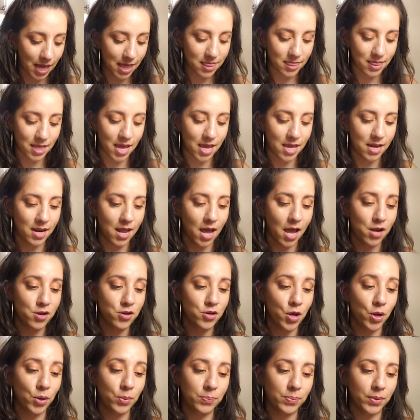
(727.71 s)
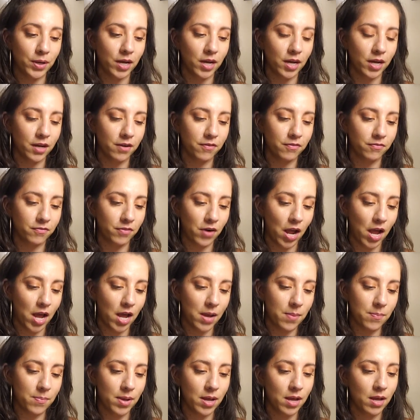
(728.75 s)
And then a notebook
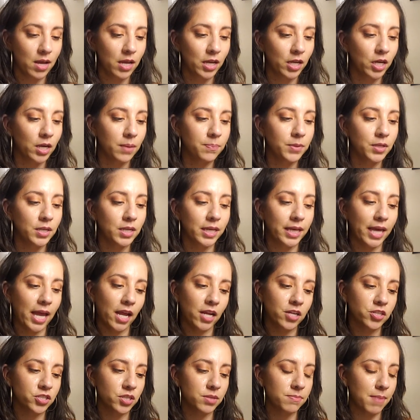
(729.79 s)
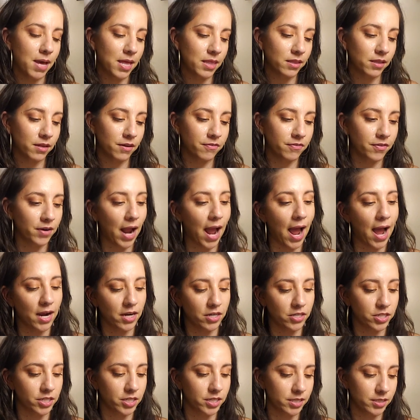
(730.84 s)
from Communication Method for
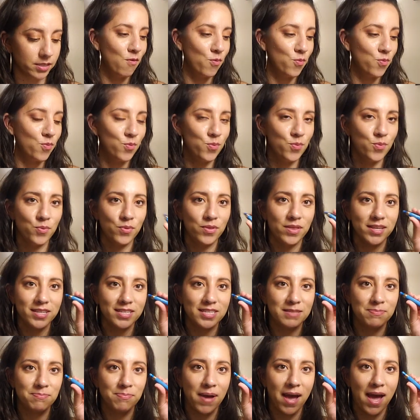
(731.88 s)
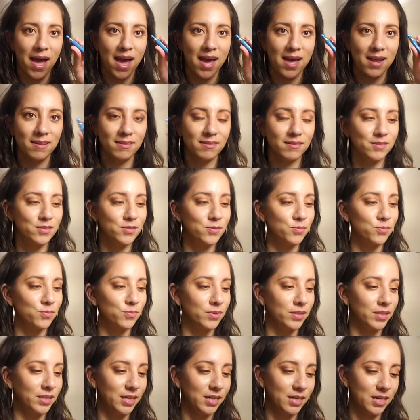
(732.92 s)
Actors. Ooh, this pen looks
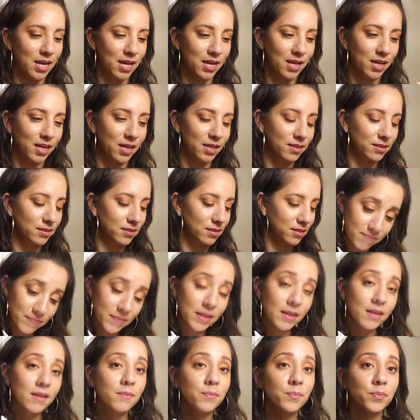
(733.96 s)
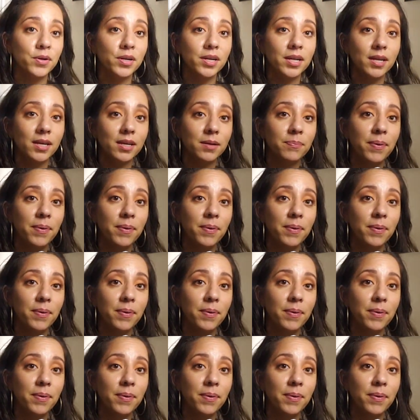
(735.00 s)
really nice. Pretty good